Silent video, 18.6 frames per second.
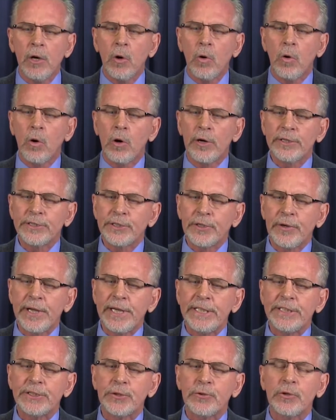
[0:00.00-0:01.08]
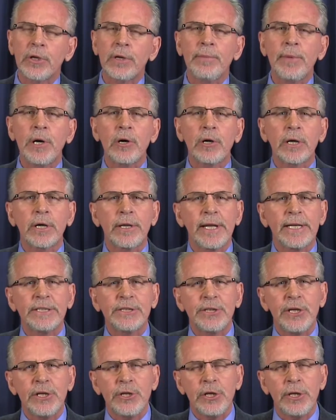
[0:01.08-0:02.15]
Or is there any school in America that's
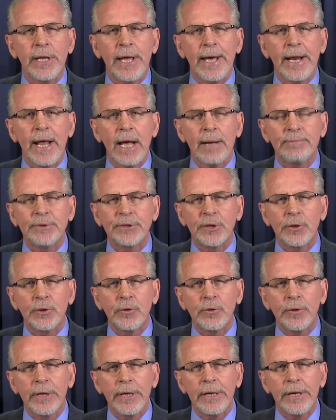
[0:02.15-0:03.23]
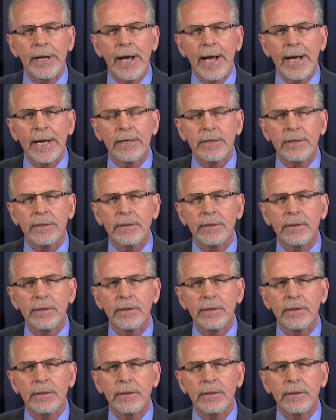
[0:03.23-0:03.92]
teaching that? Absolutely not.